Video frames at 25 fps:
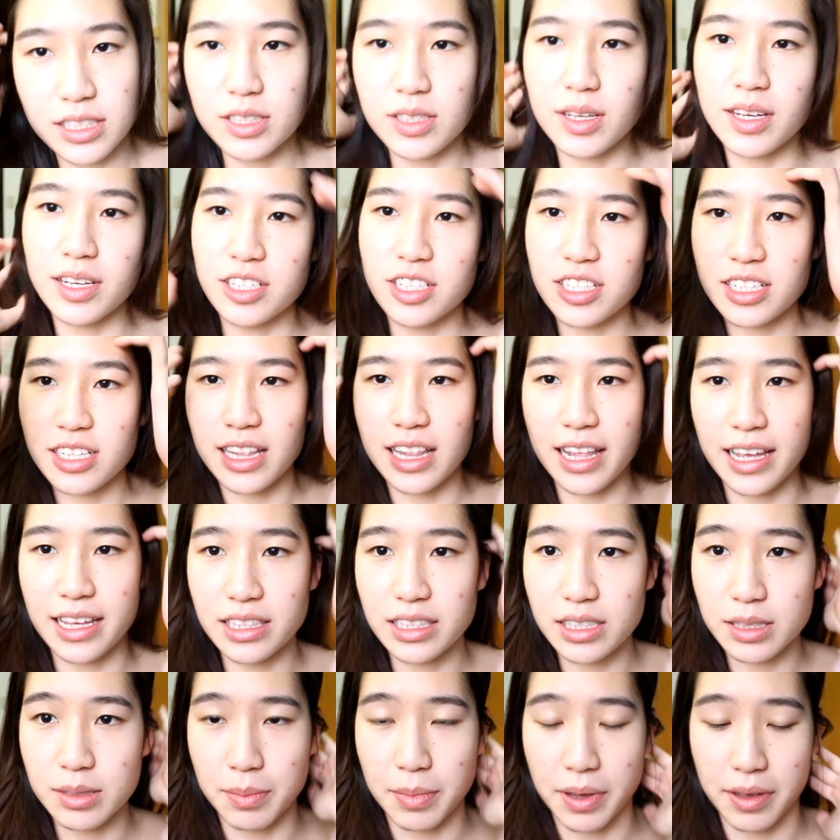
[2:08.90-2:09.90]
So I just
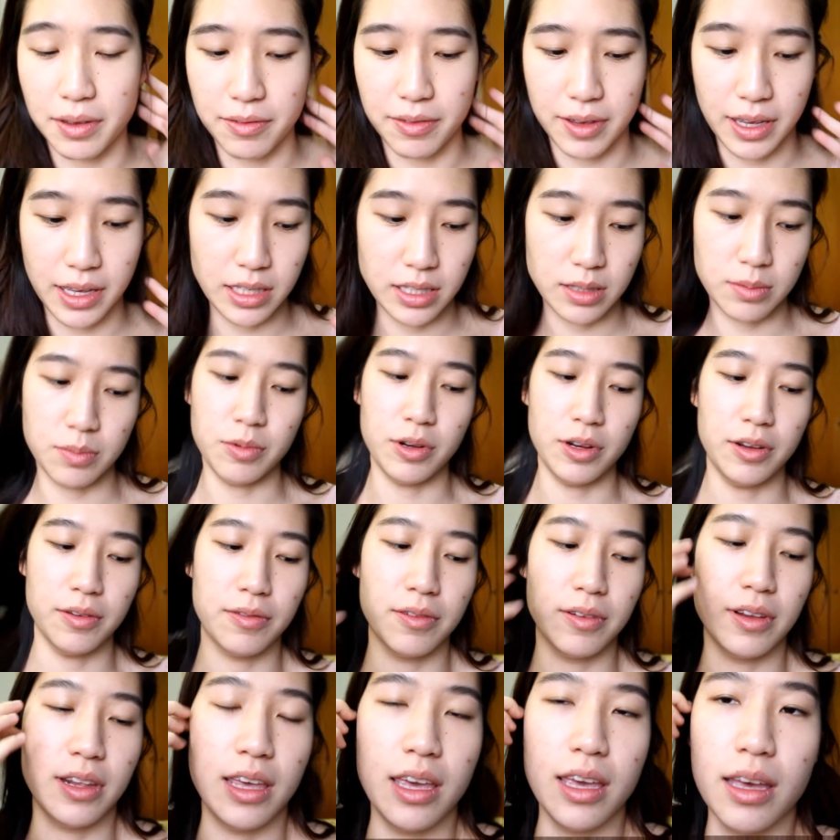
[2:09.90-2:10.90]
cleansed my face
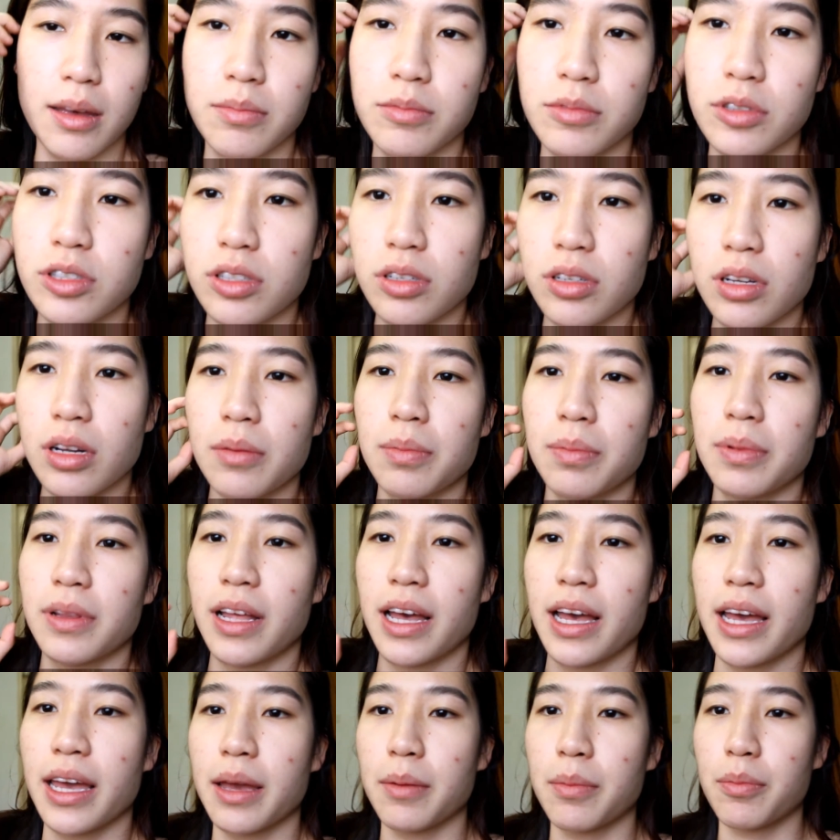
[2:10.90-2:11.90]
briefly. I'm just gonna
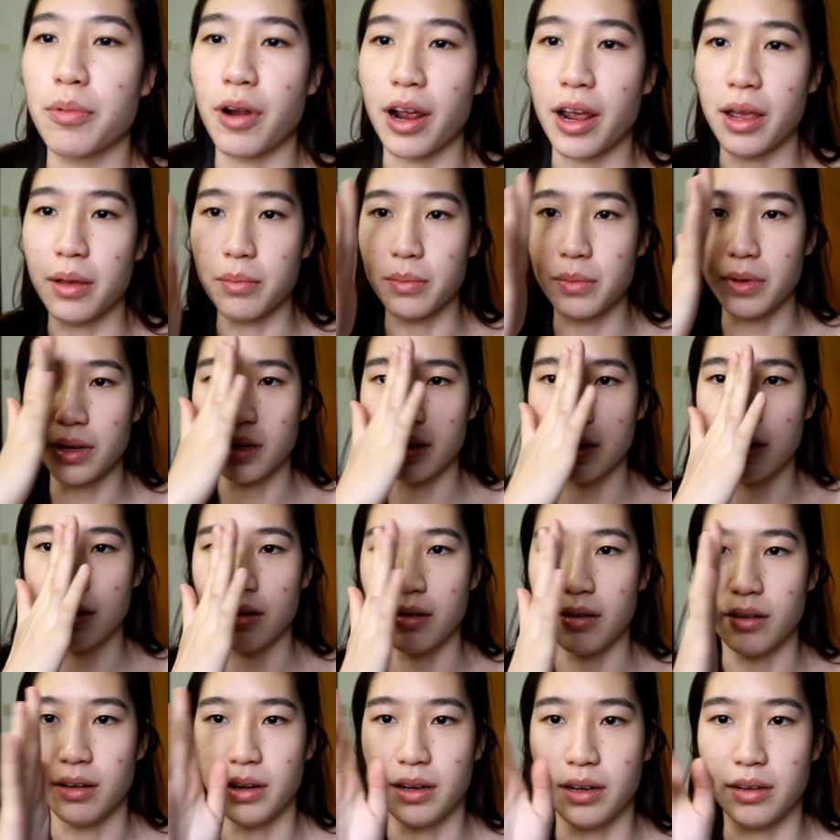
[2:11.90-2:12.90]
apply primer
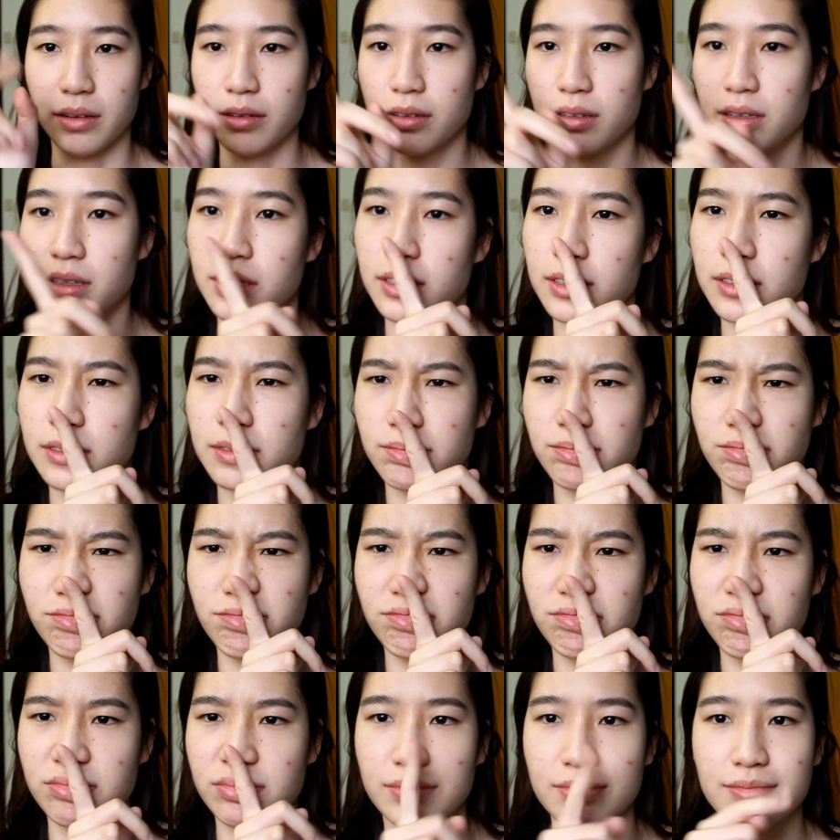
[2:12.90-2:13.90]
on
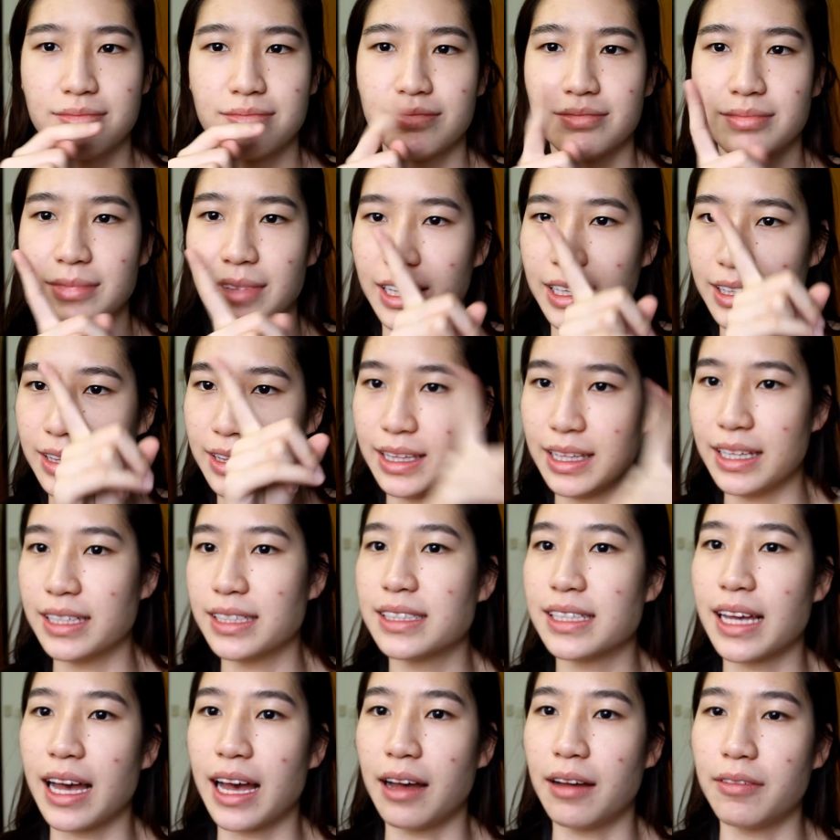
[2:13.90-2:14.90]
like
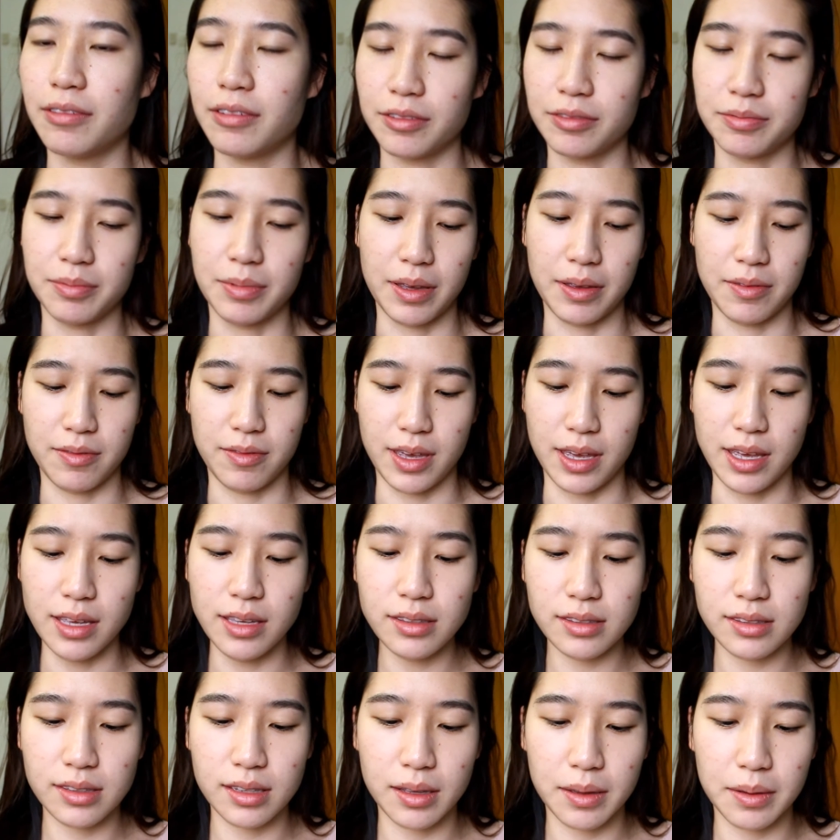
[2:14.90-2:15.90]
this half of my
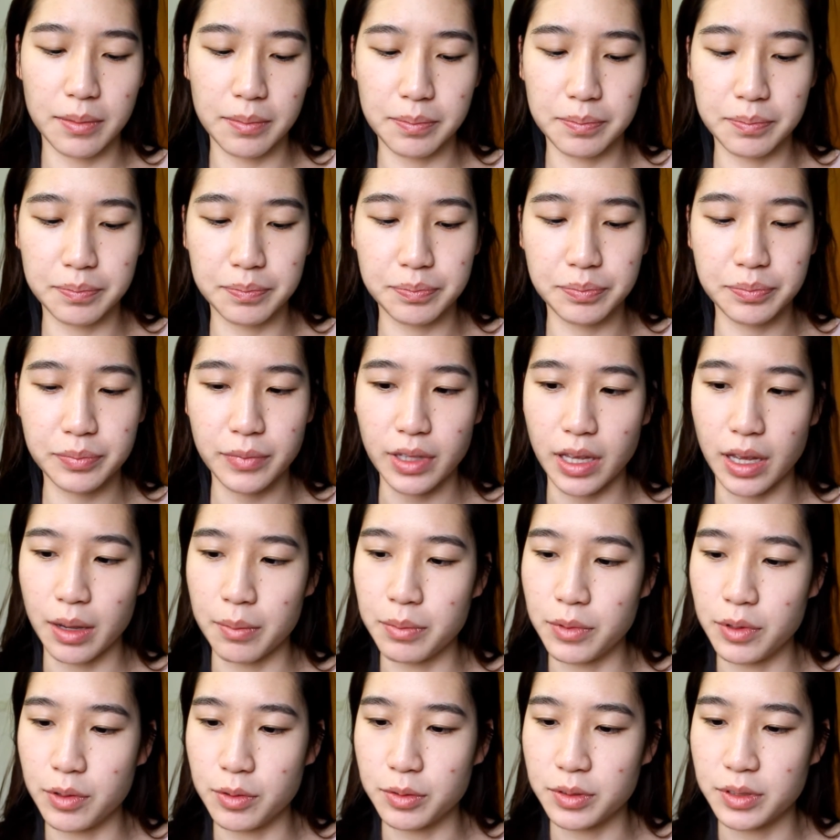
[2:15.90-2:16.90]
face.
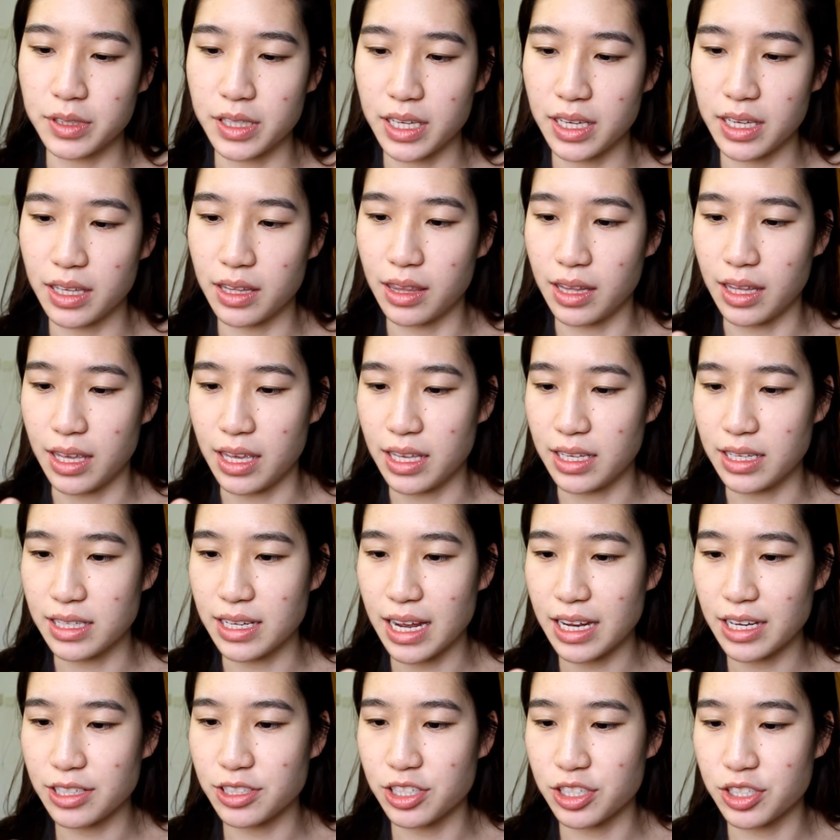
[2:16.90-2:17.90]
I'm using the
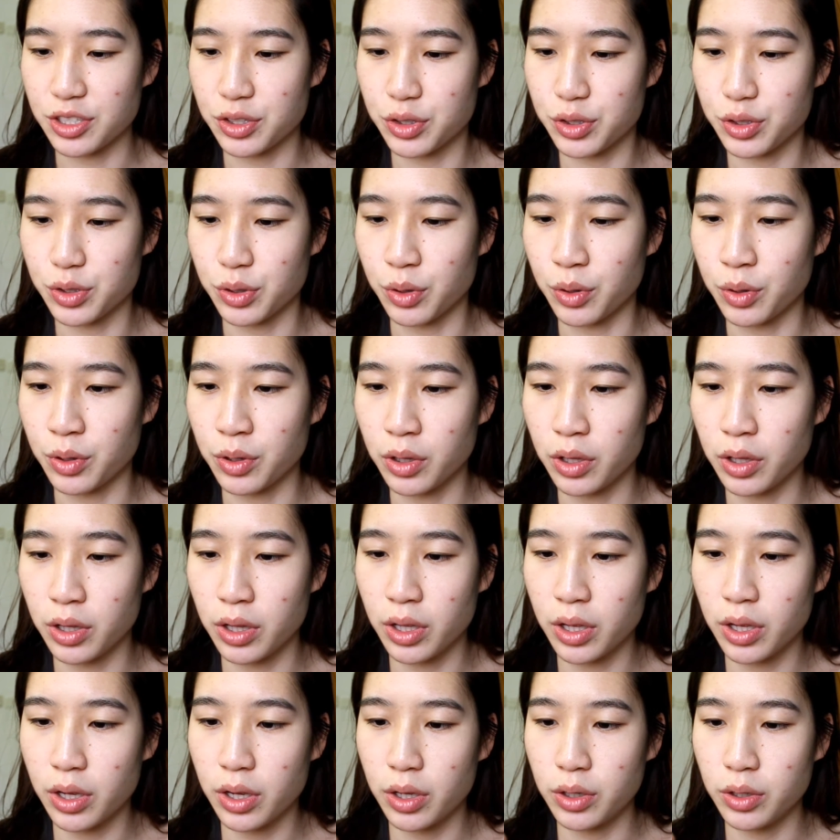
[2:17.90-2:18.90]
Touch and Soul
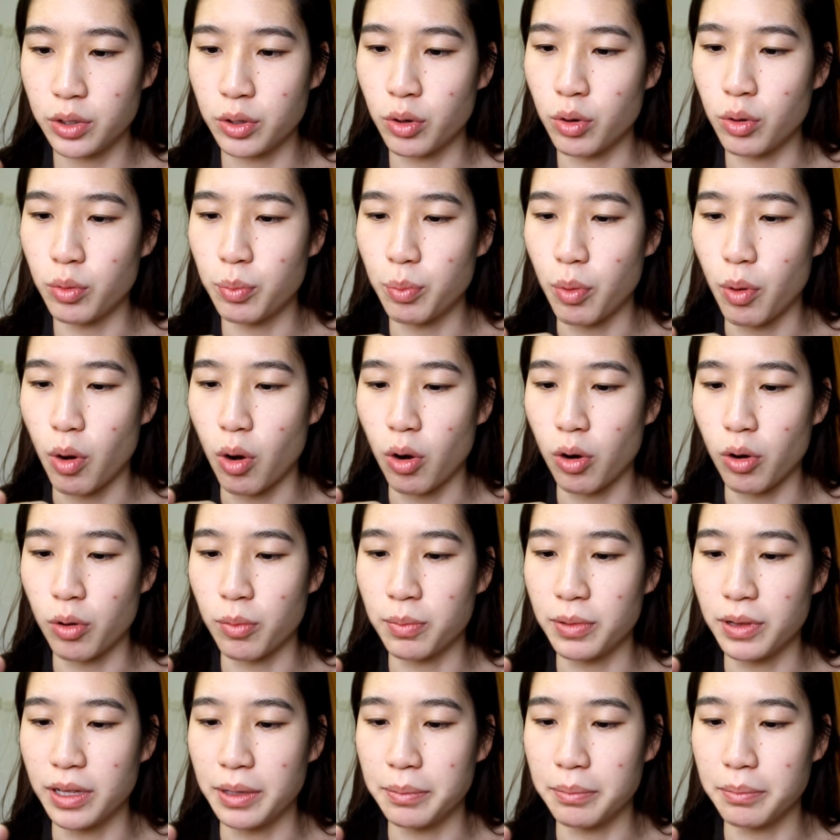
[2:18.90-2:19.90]
No
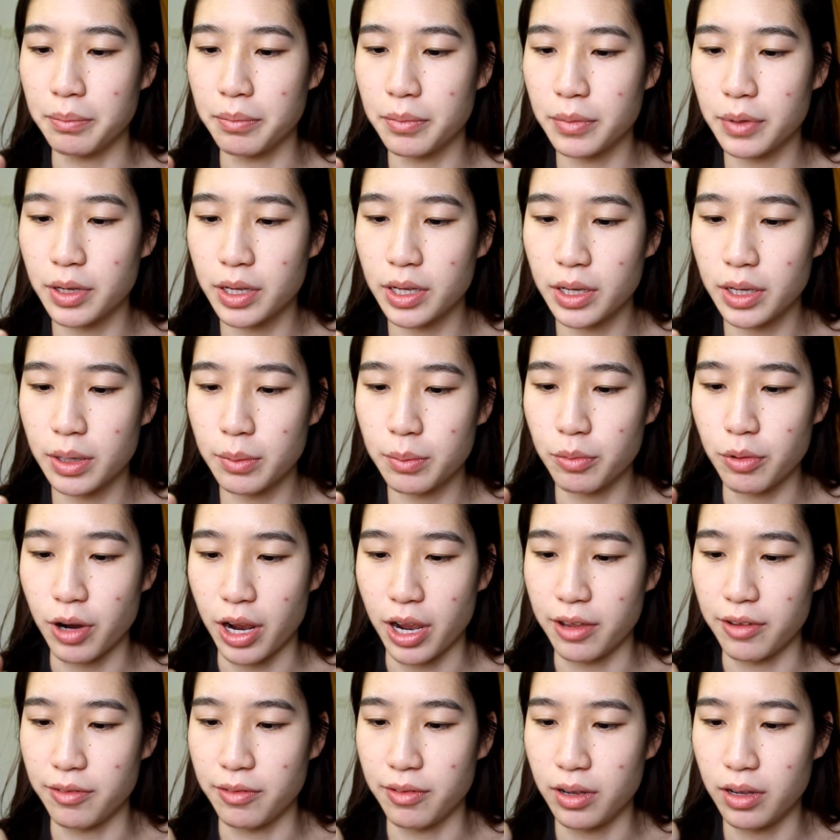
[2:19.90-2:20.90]
Problem
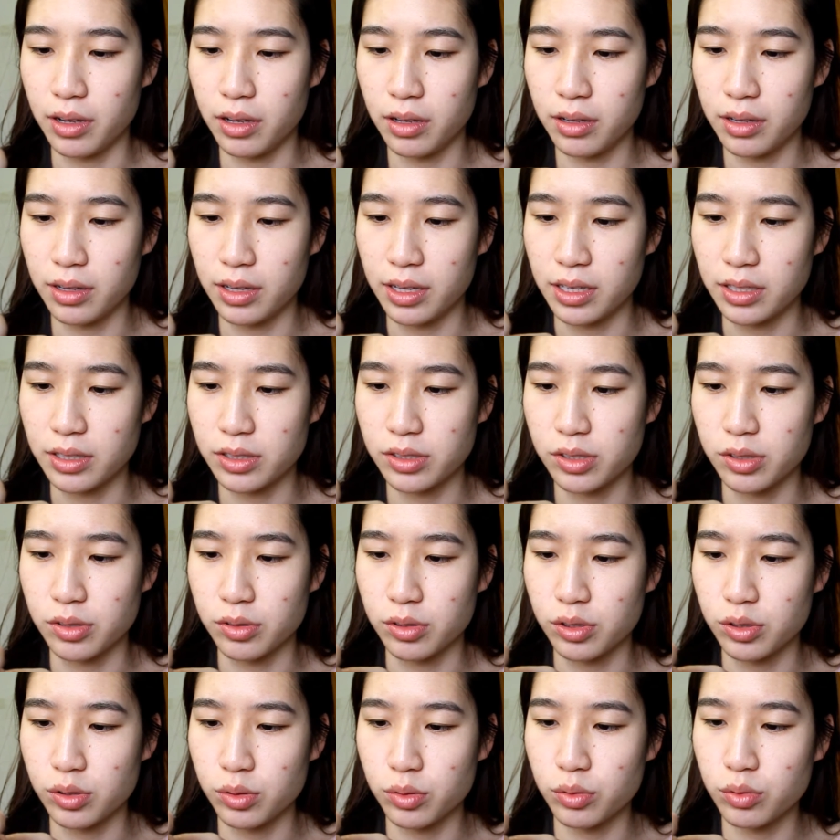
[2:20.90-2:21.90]
Primer. It's to
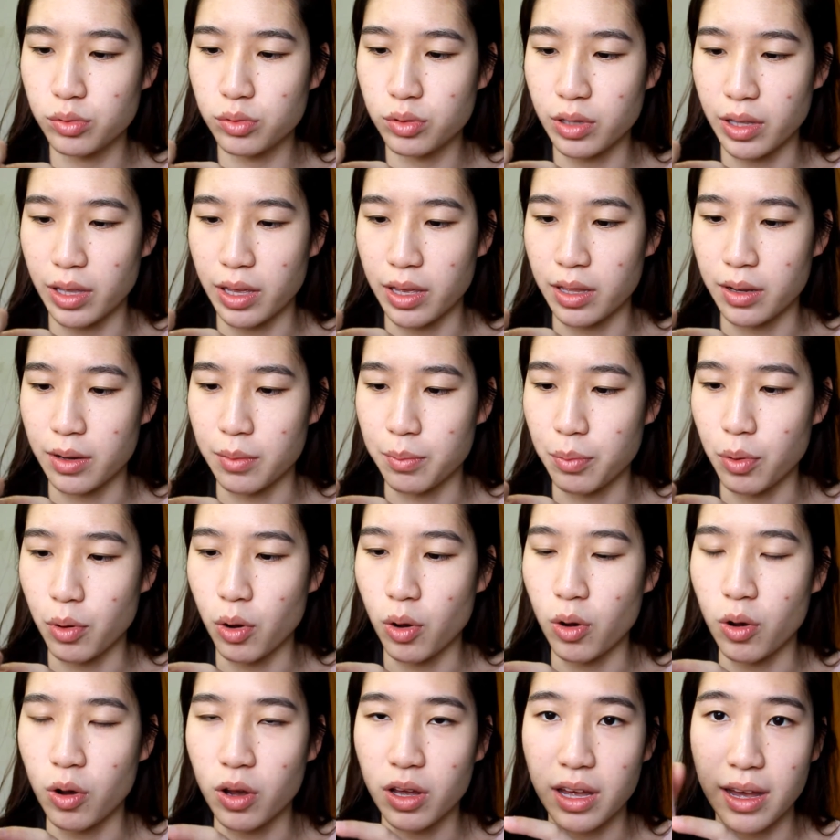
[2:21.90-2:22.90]
soothe and
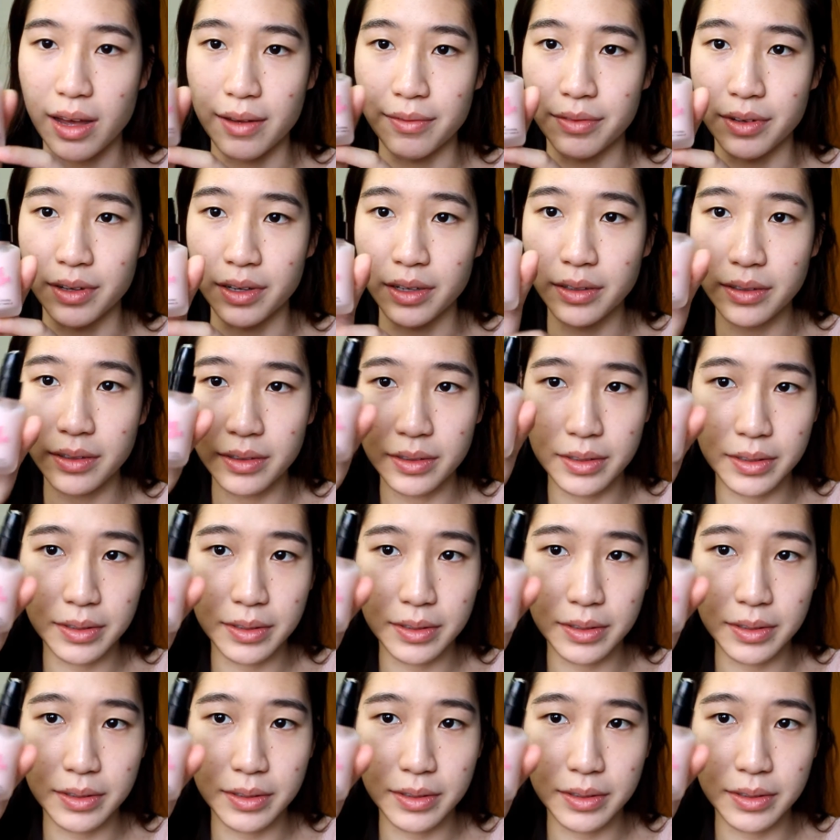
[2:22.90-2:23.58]
pore cover.